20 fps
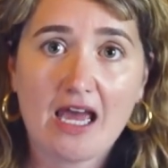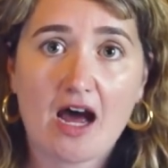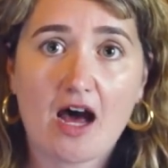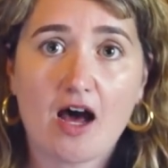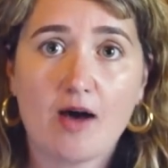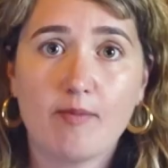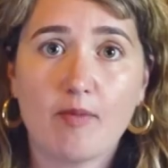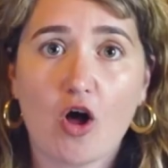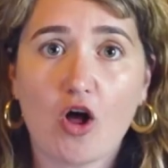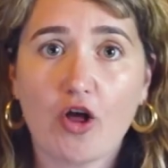
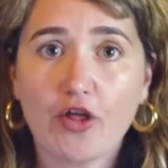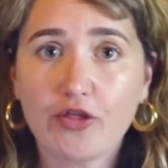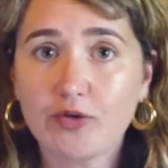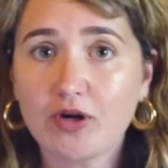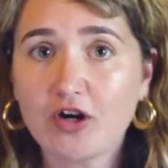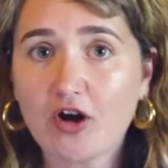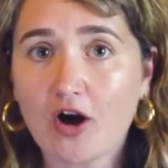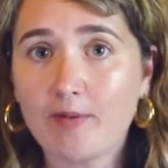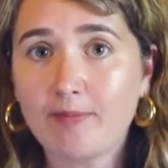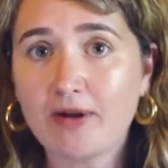All
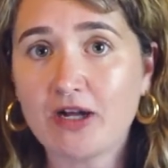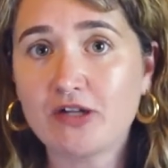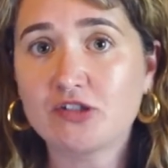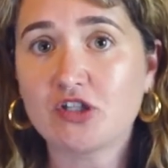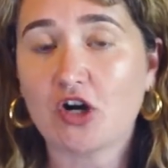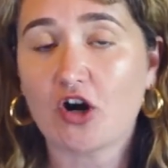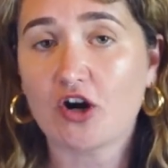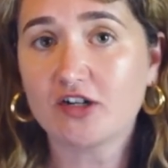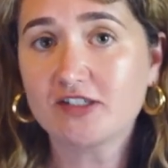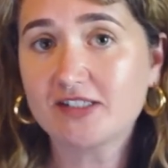3
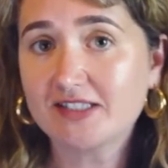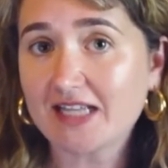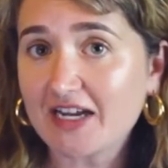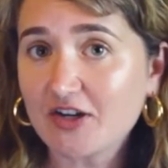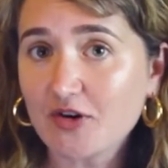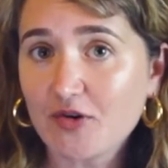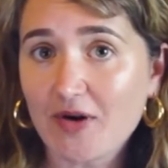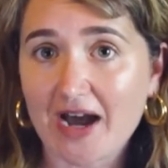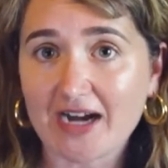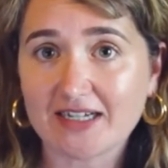compounds are
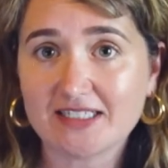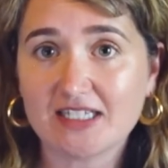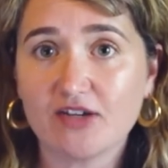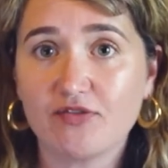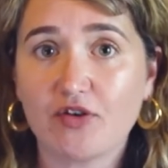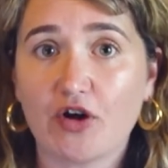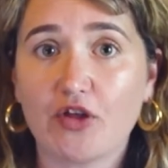psychoactive,